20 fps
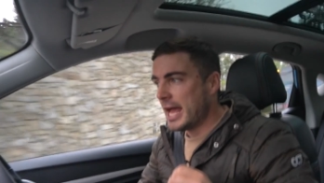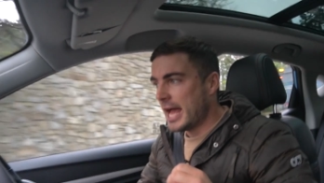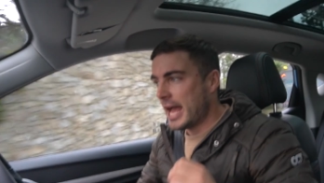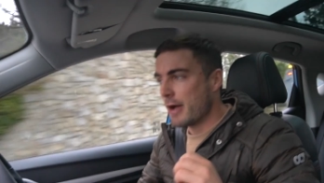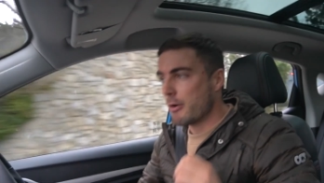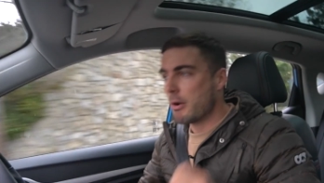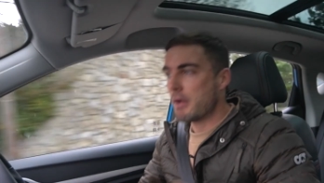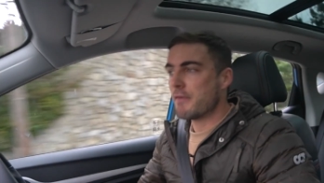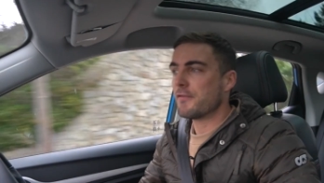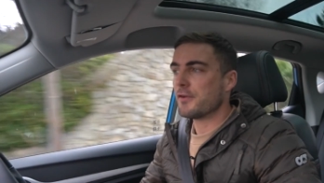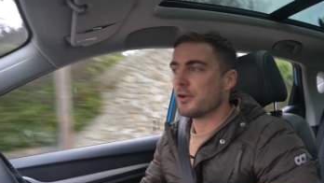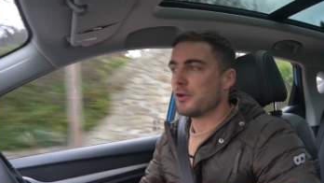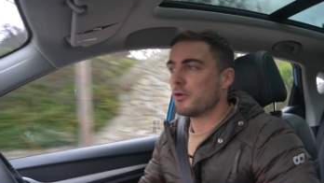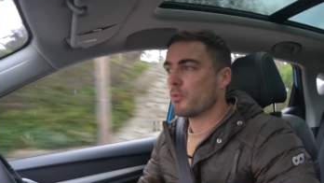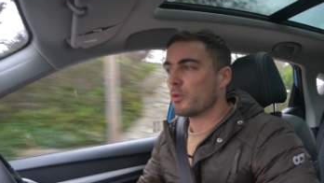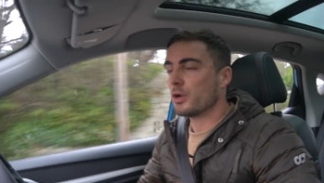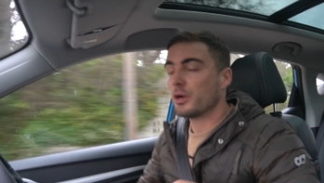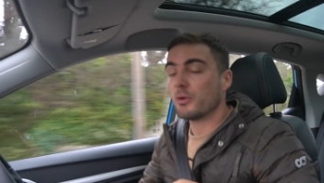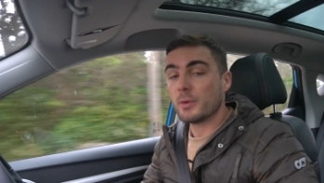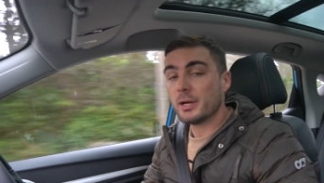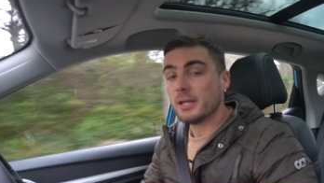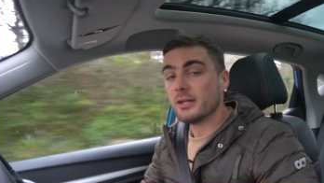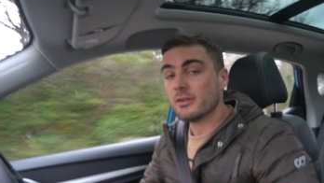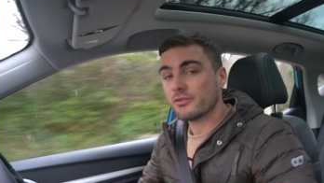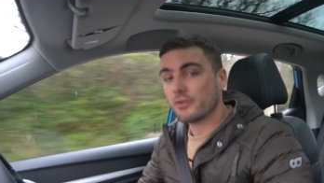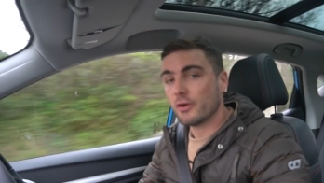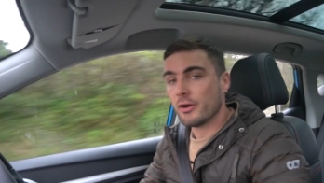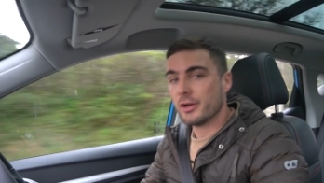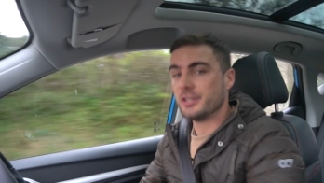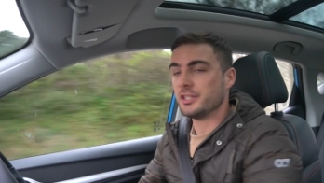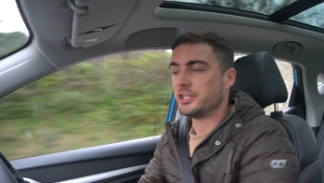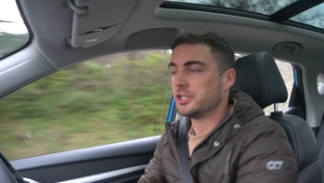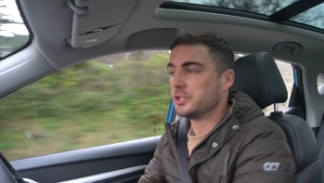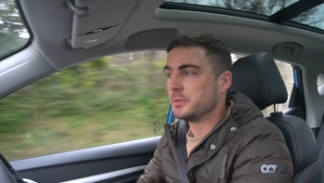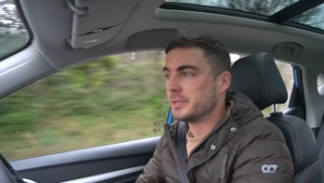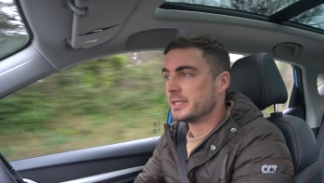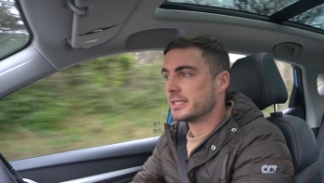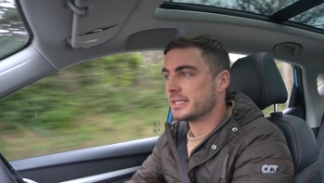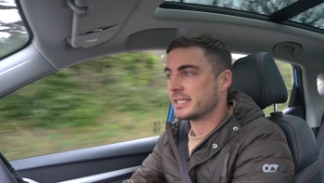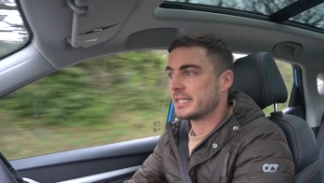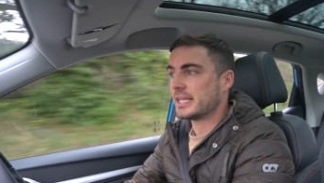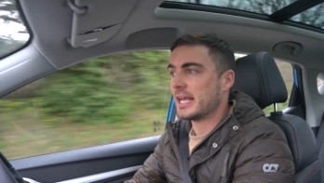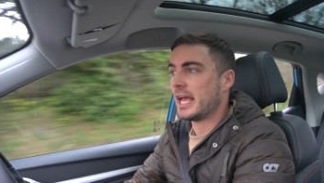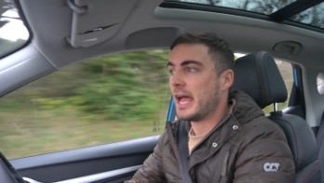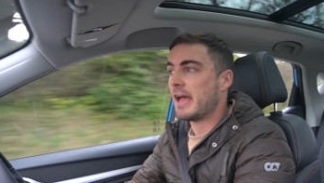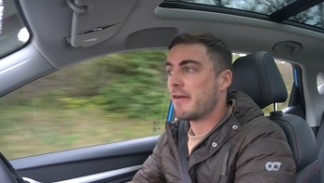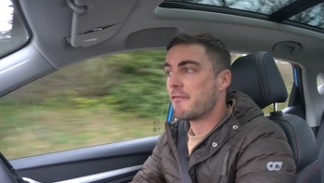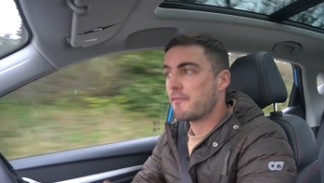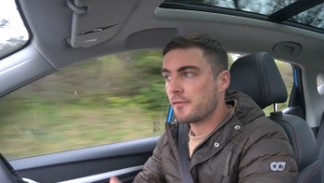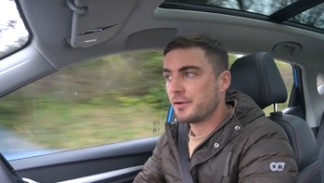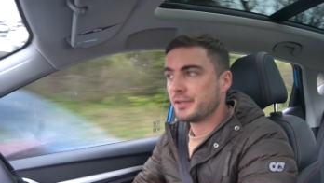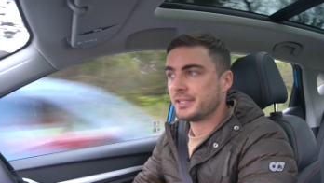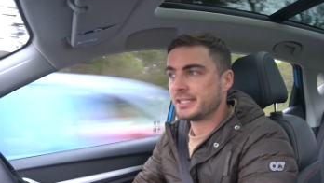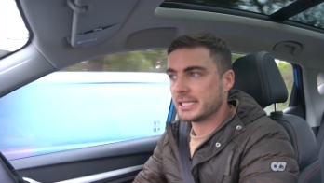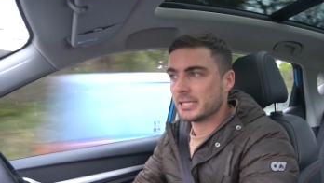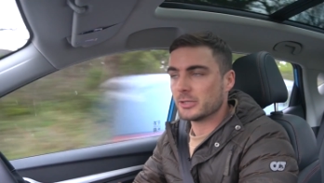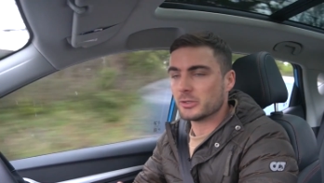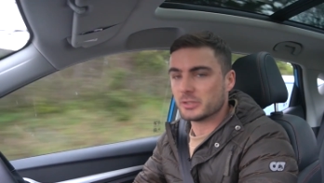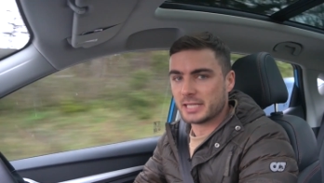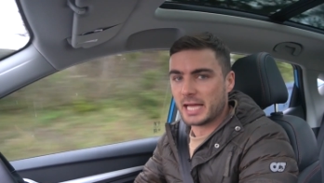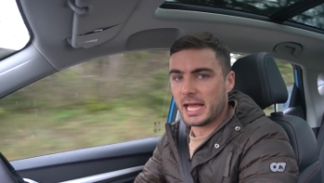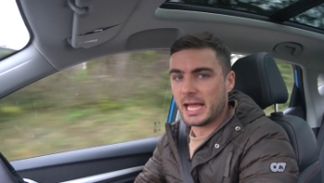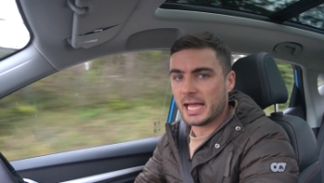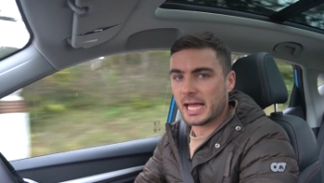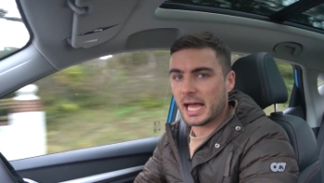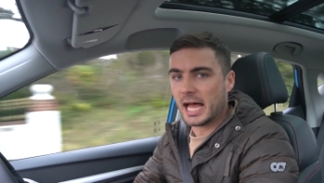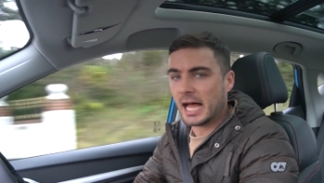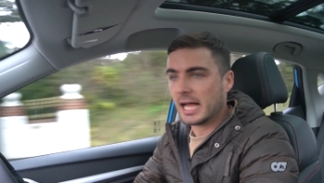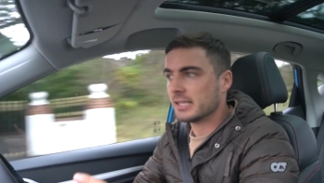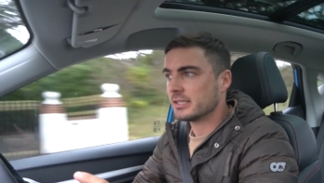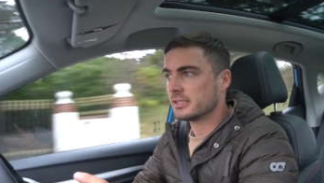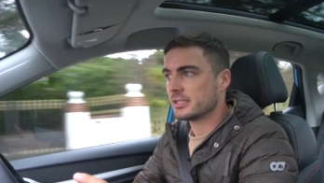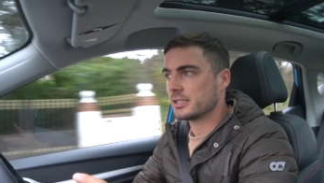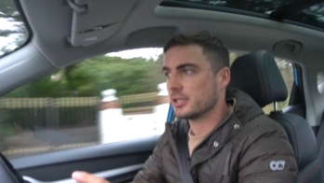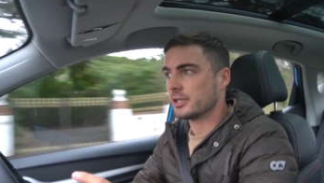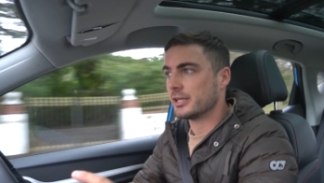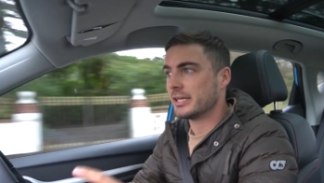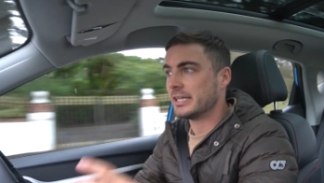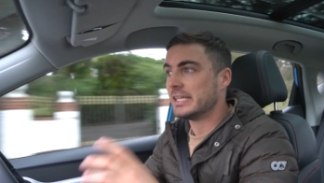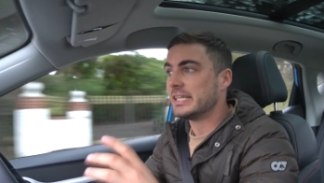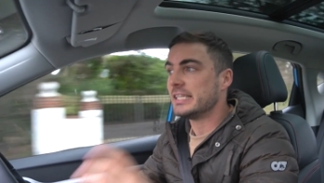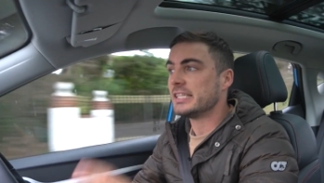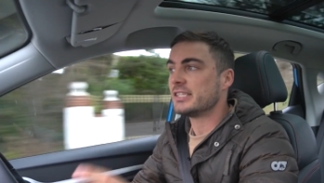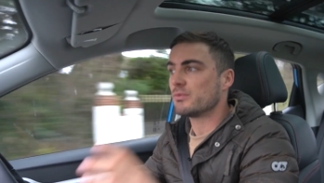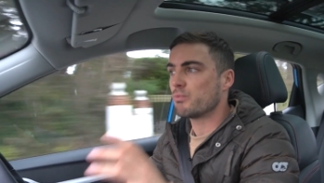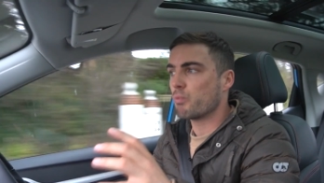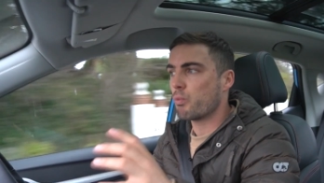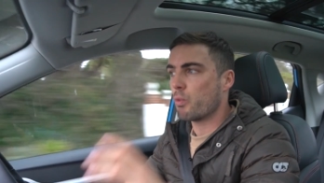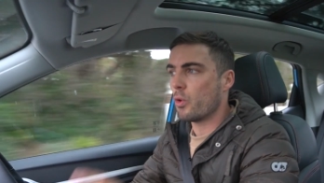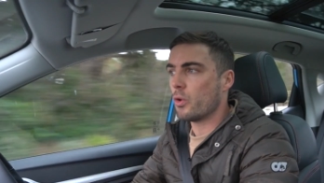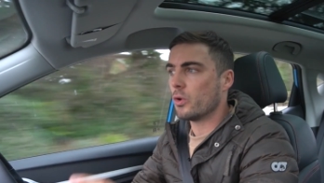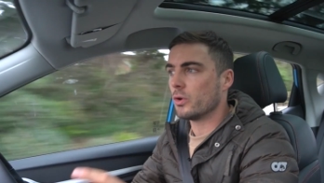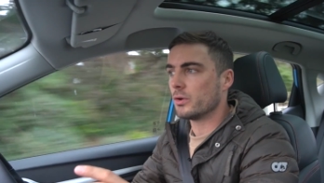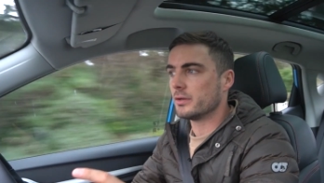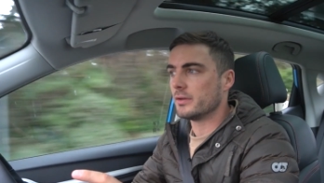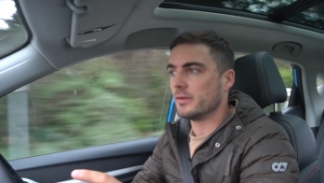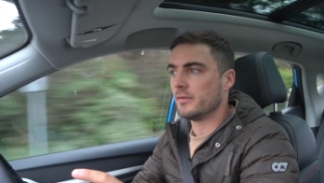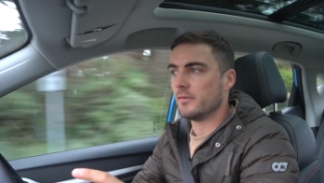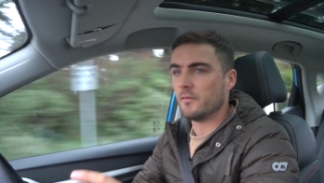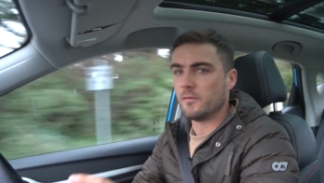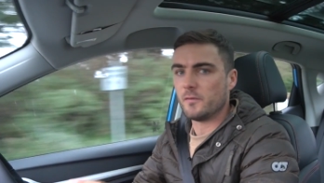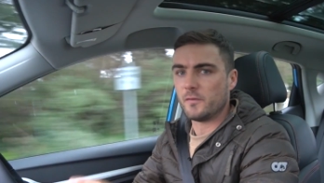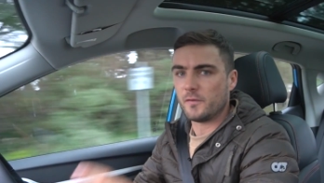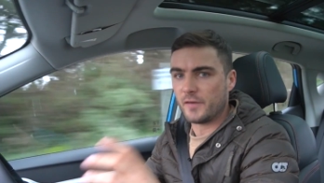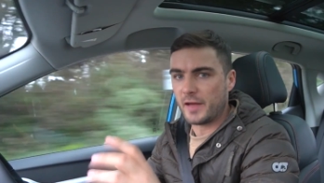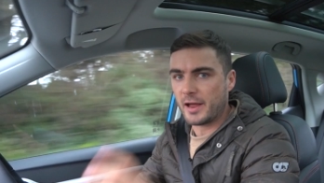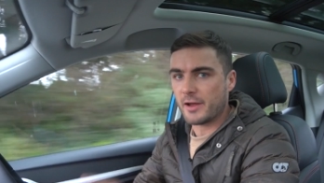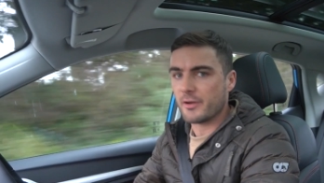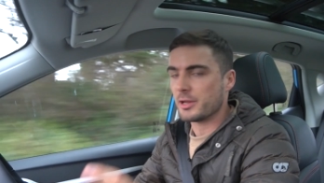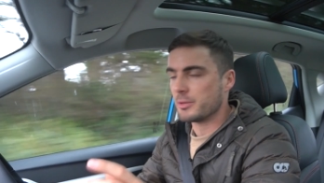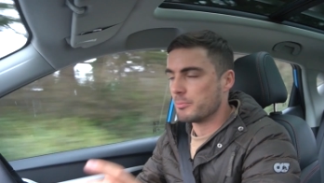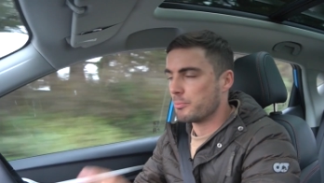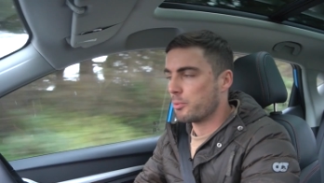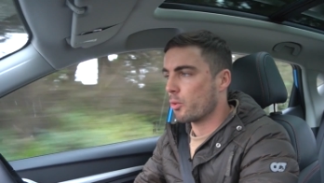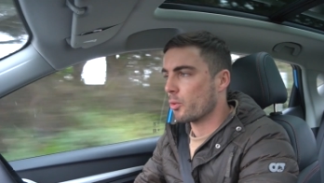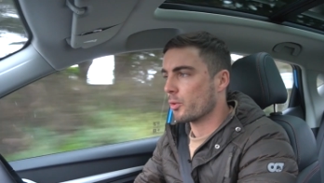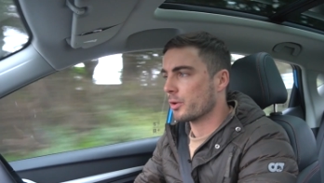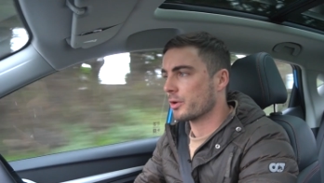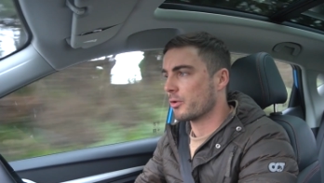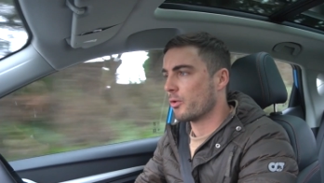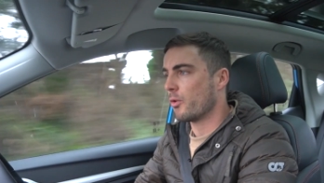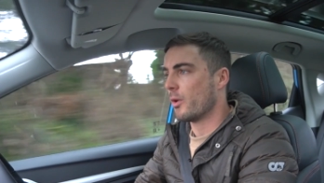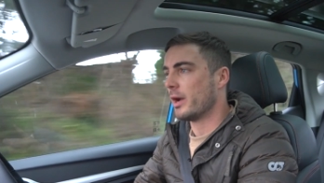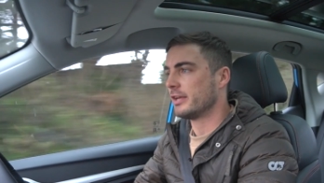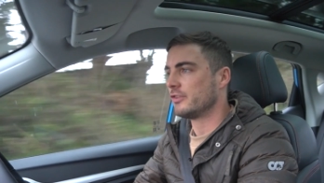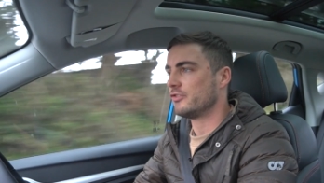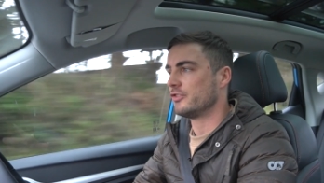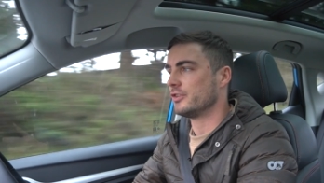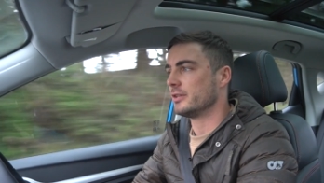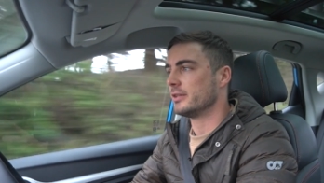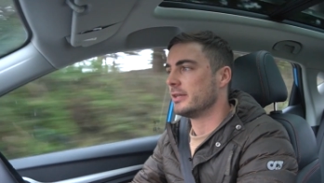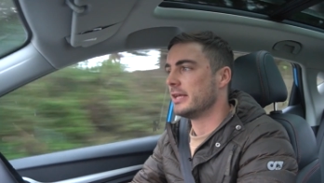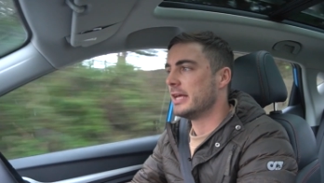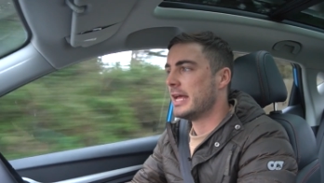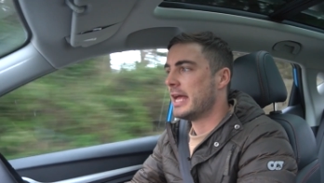However, what I will try and do is every single day answer at least one very important question